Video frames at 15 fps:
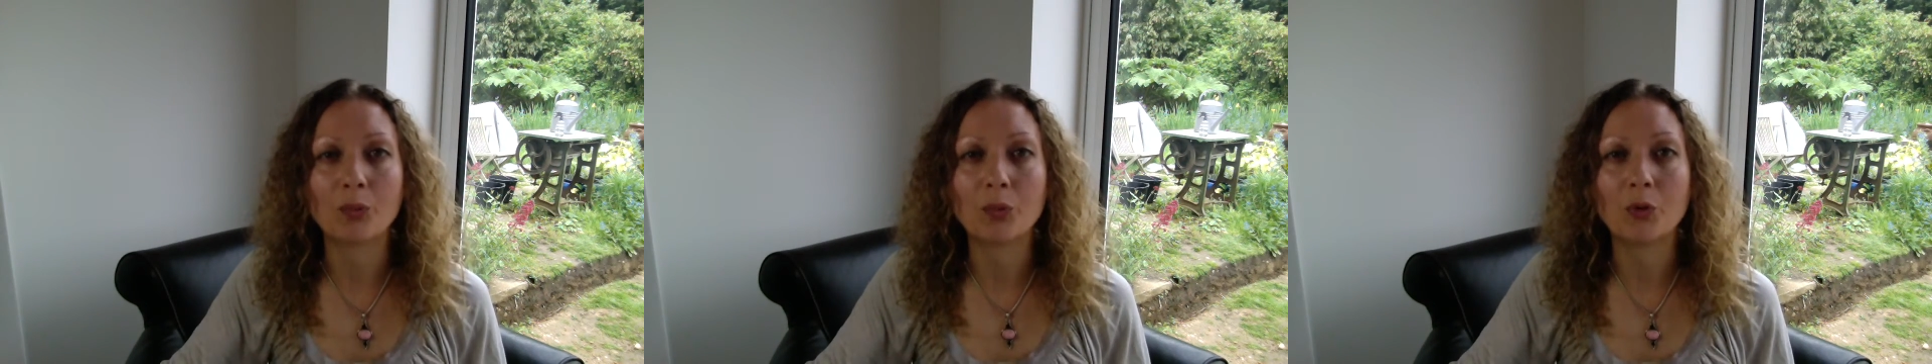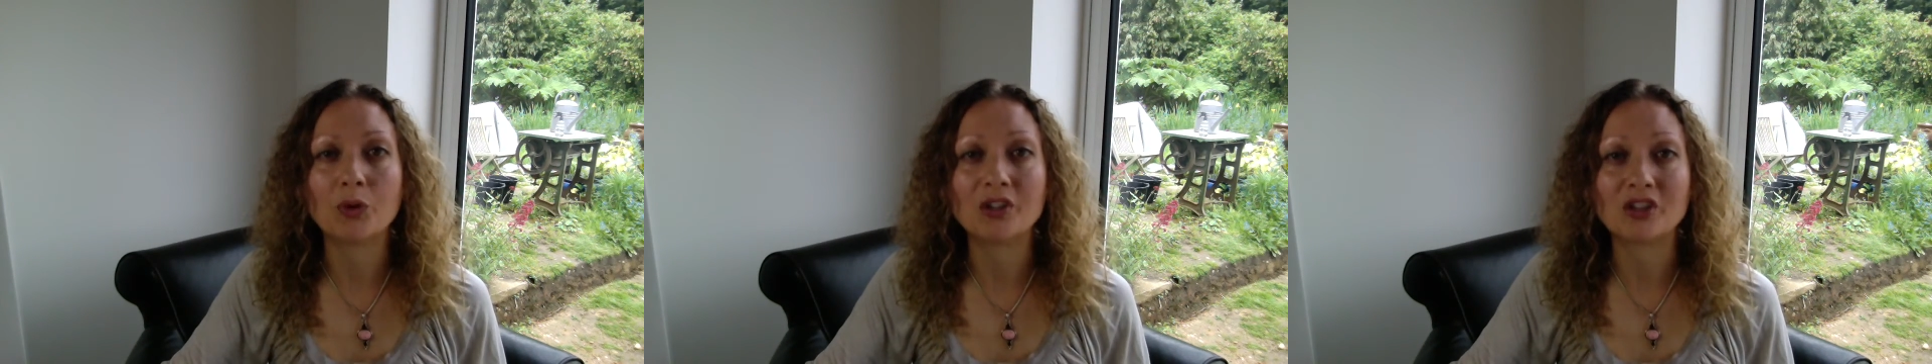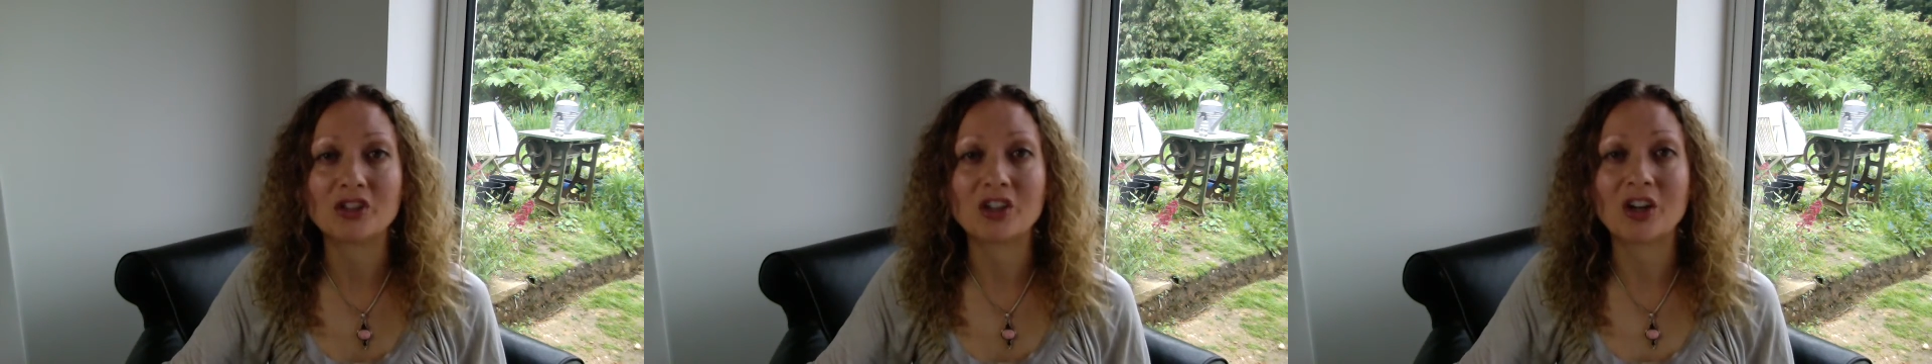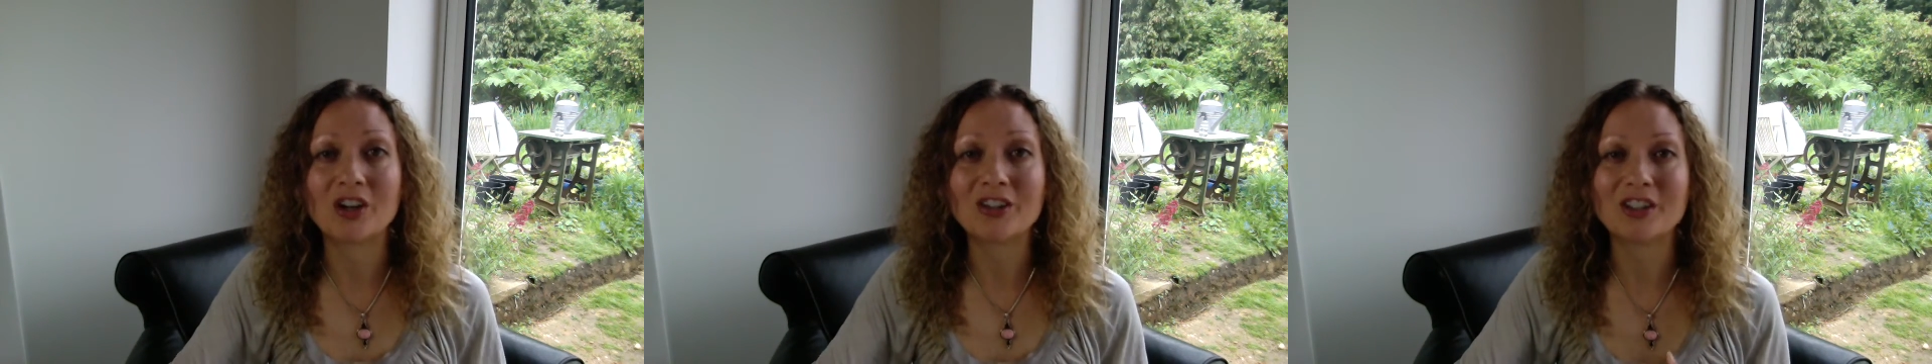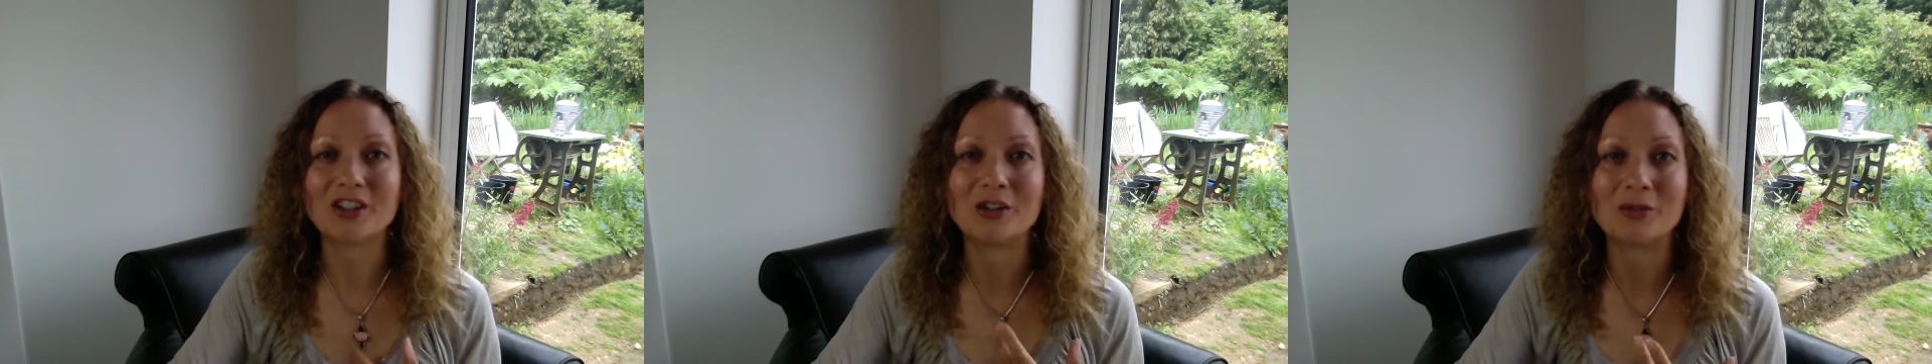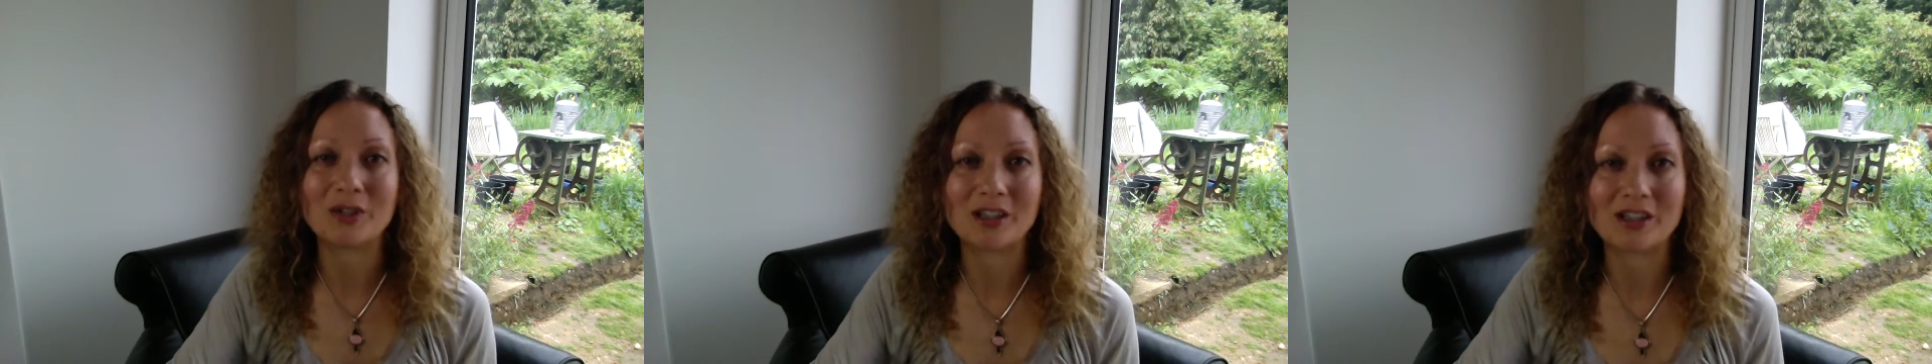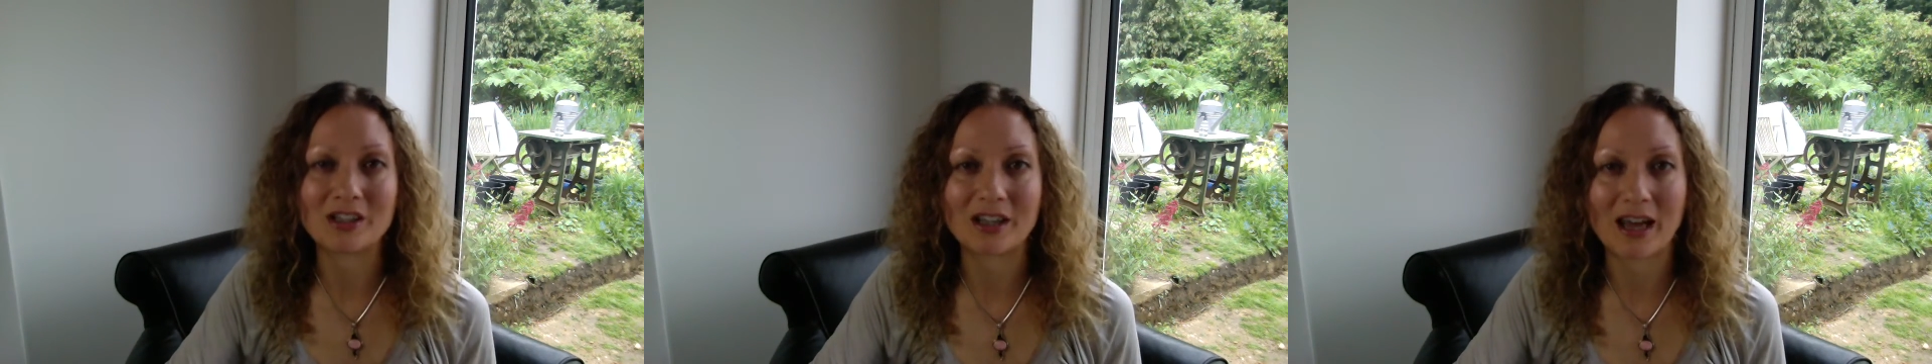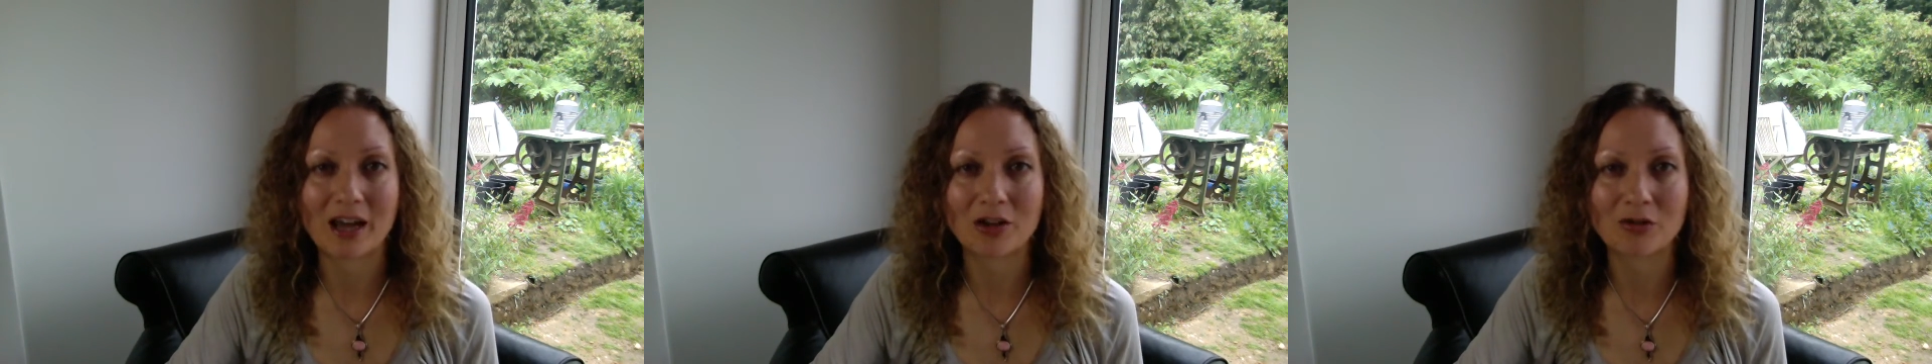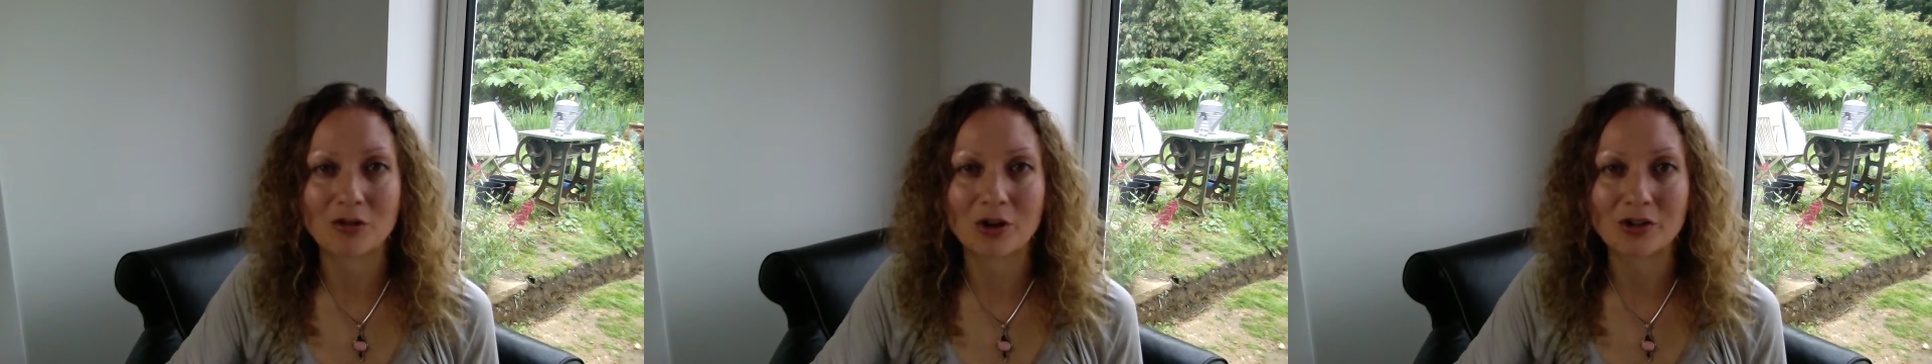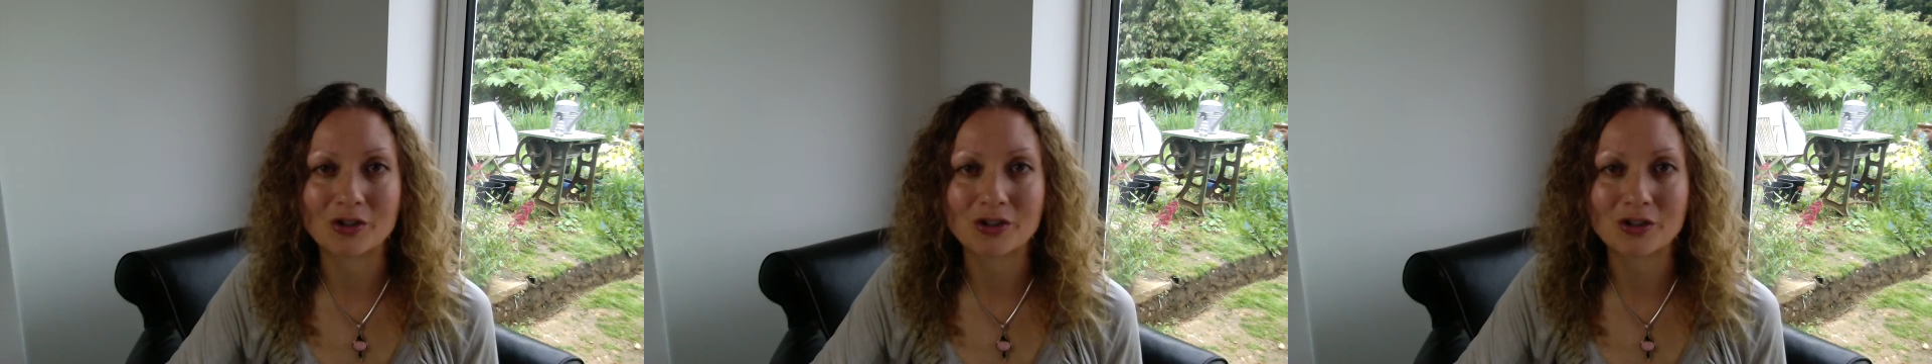points are that you need to get
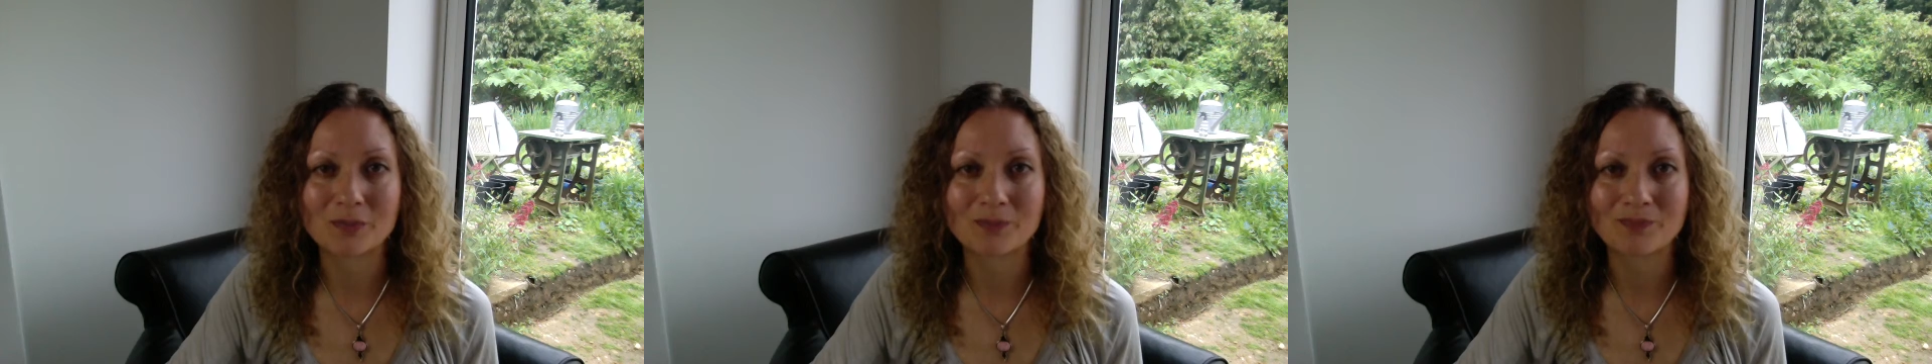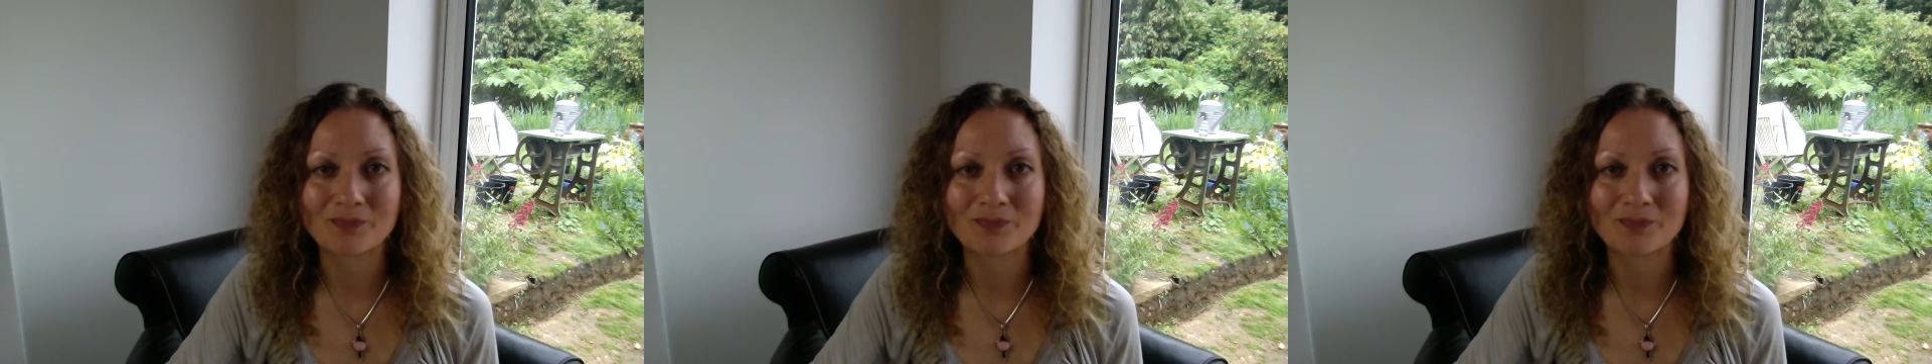across.